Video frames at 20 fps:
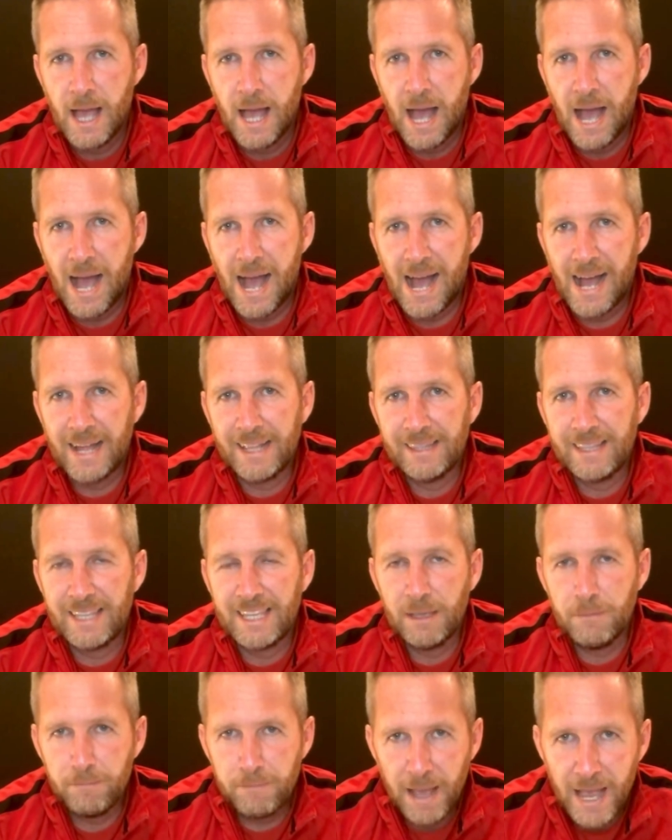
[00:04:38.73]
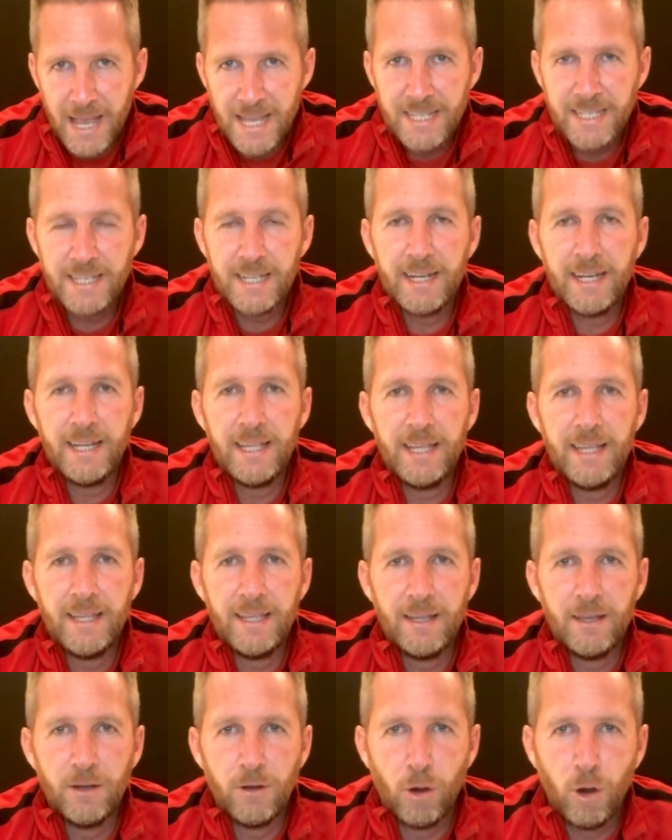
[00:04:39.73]
And he
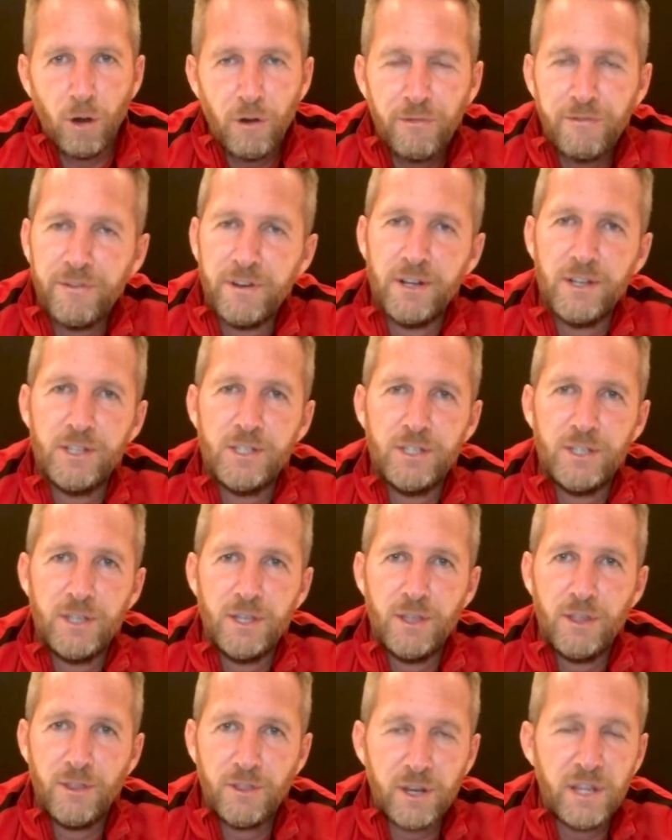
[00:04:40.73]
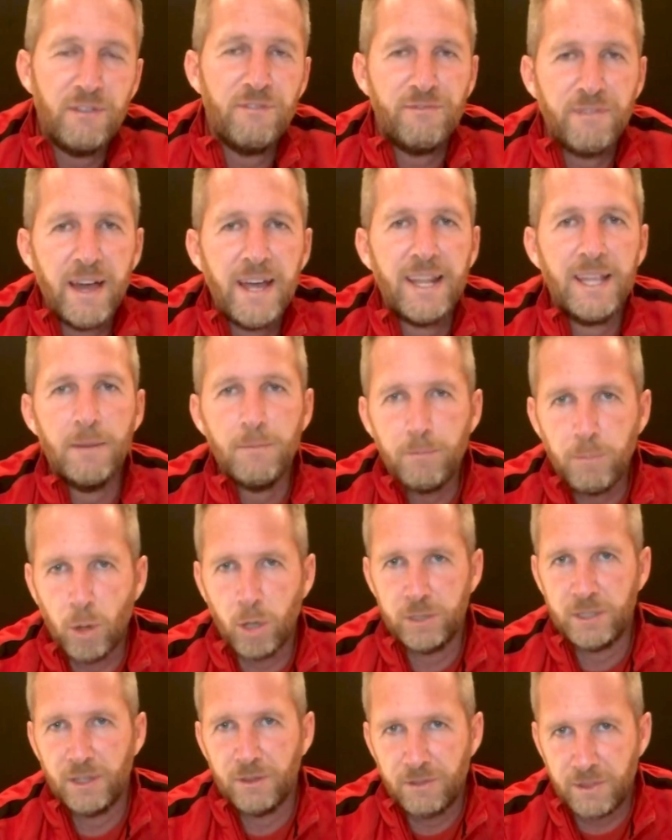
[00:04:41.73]
basically offers 3 very
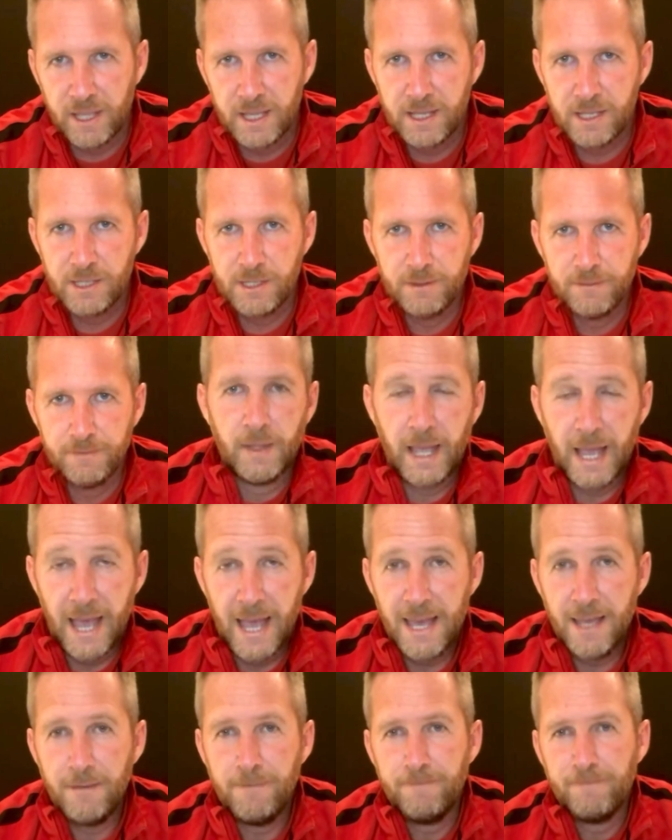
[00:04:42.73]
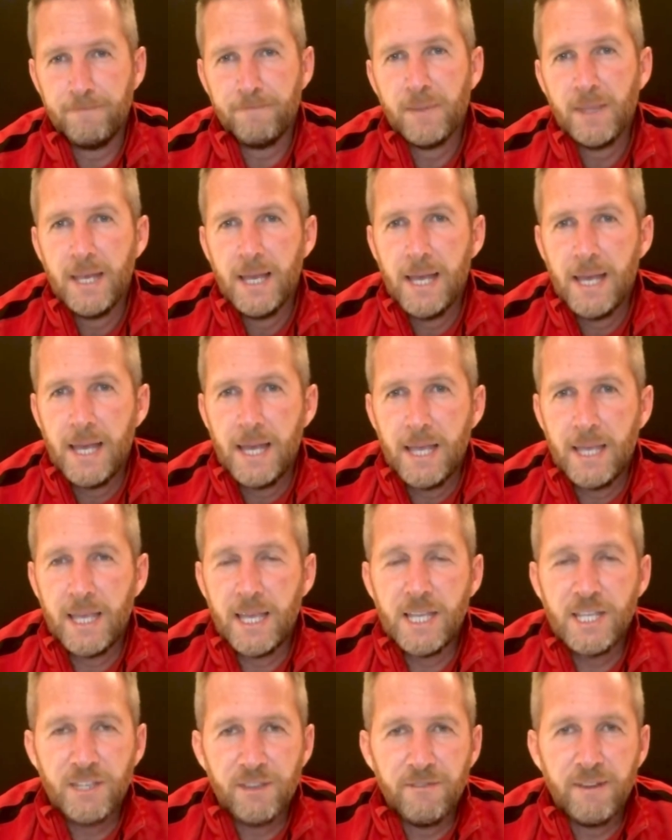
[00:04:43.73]
important things. A,
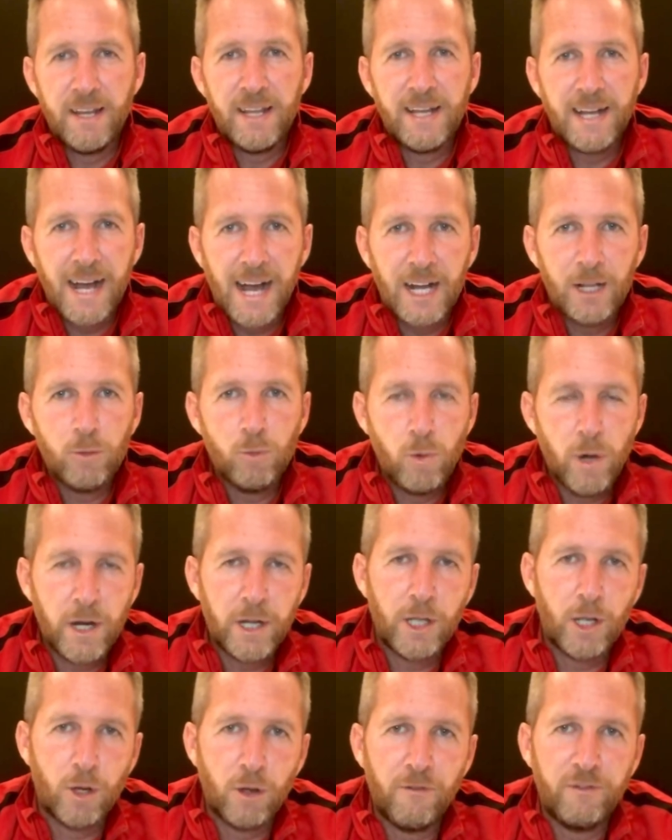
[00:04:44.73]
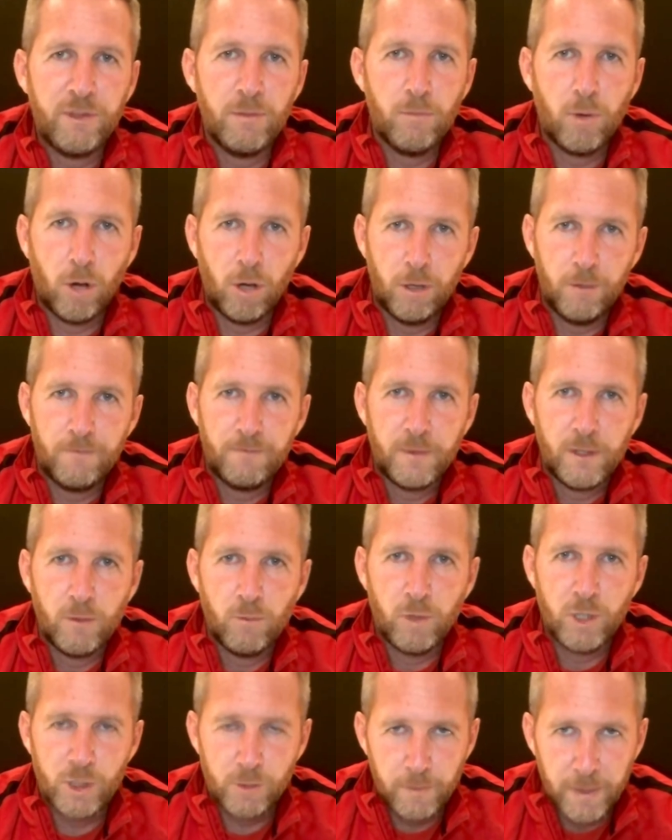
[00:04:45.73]
he is a very hard worker off the ball,
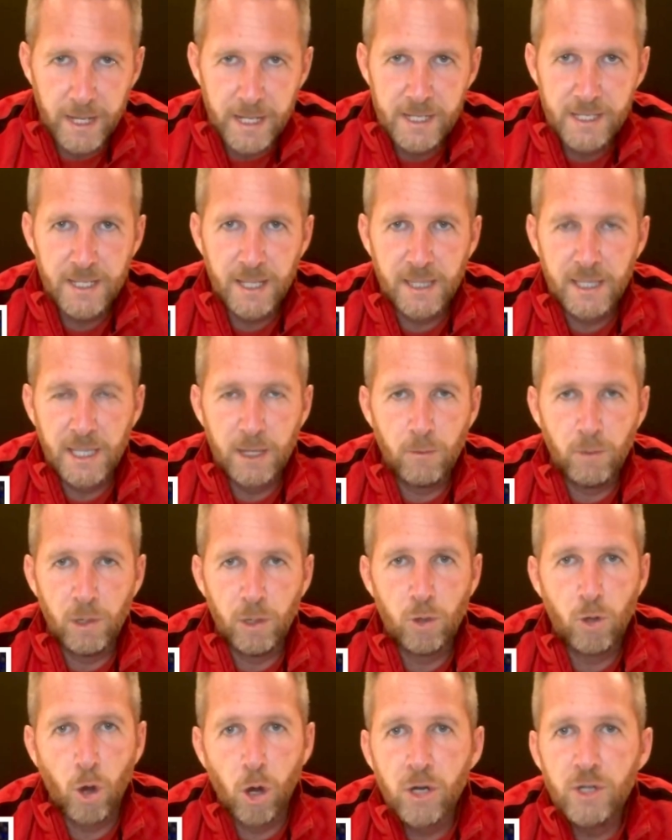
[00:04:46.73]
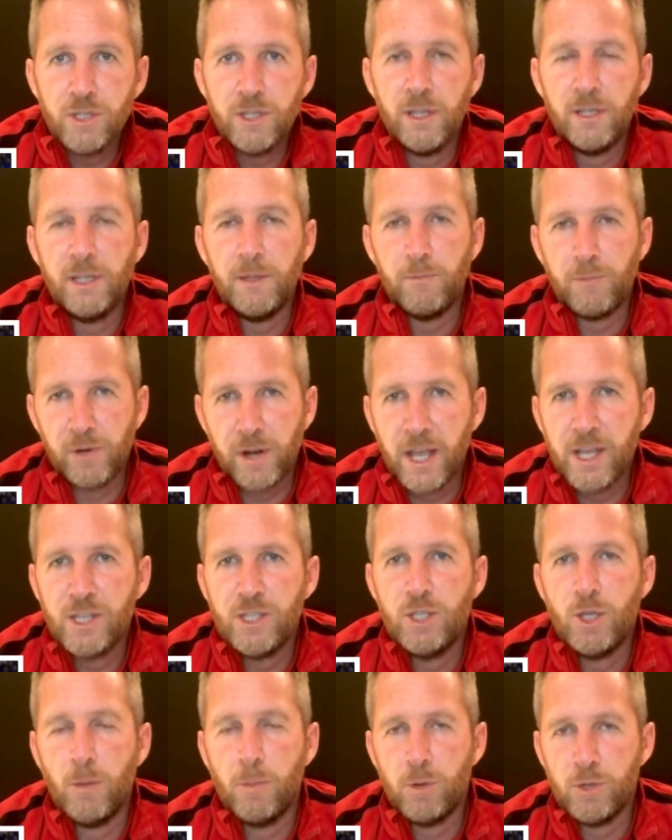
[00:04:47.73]
which means that he will constantly
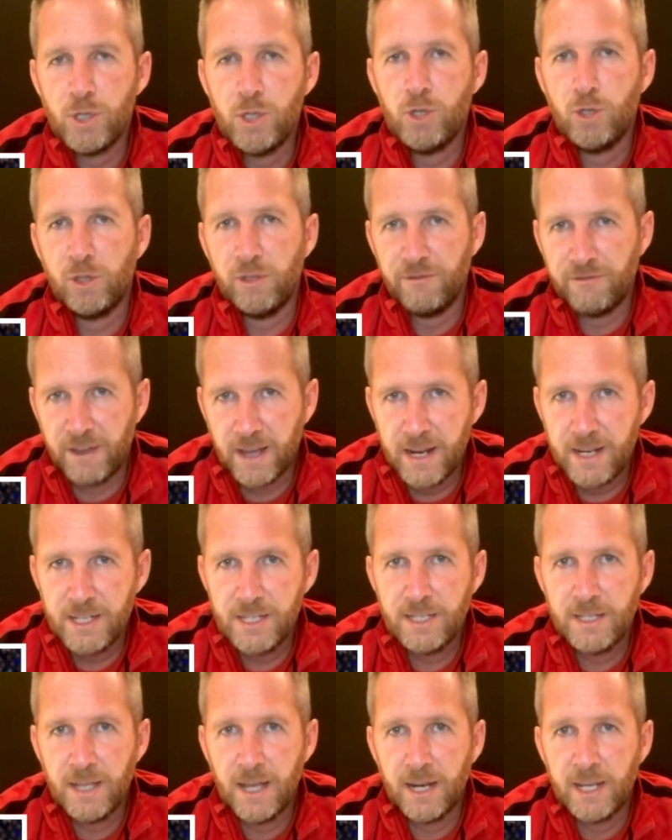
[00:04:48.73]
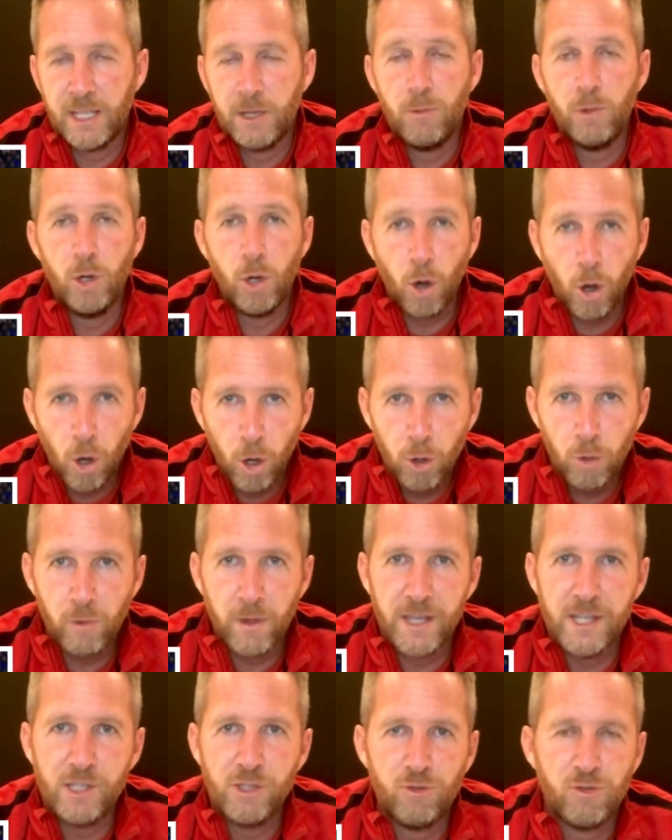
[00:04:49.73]
press the opposition defense and he will
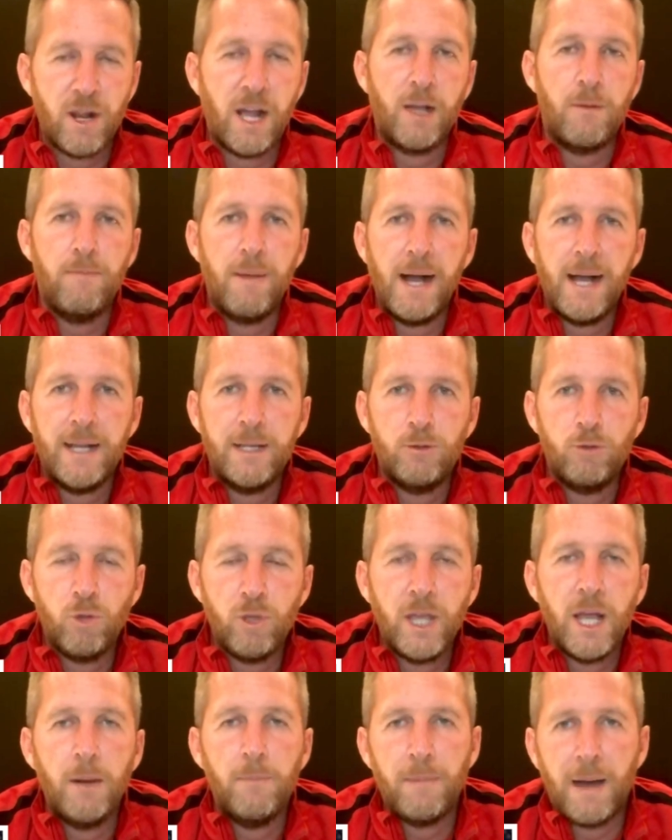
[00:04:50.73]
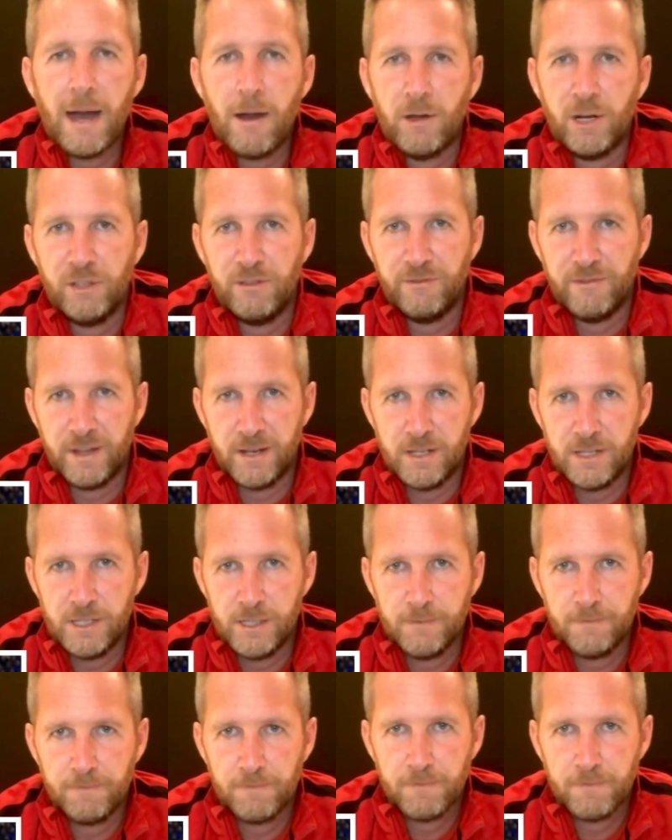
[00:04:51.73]
always track back to help our
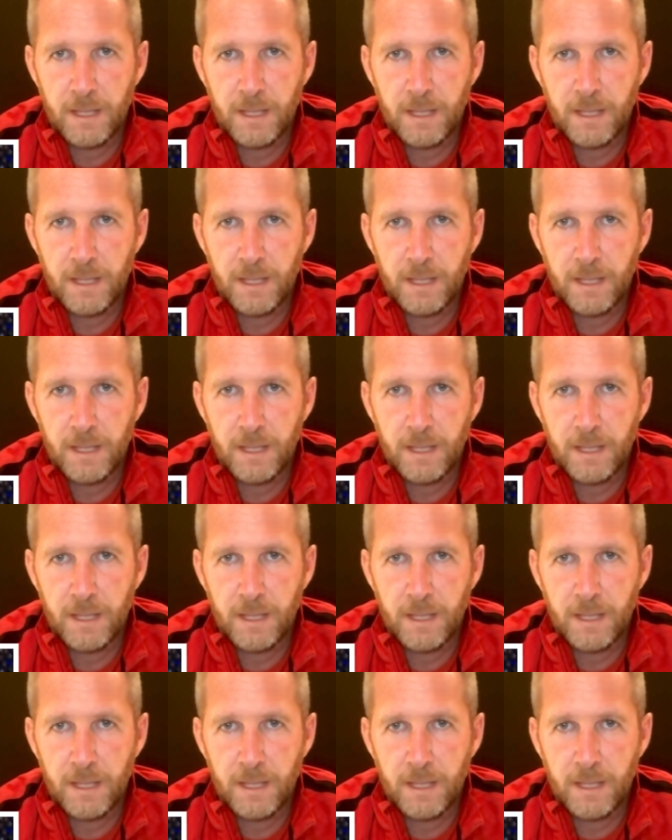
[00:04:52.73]
defense.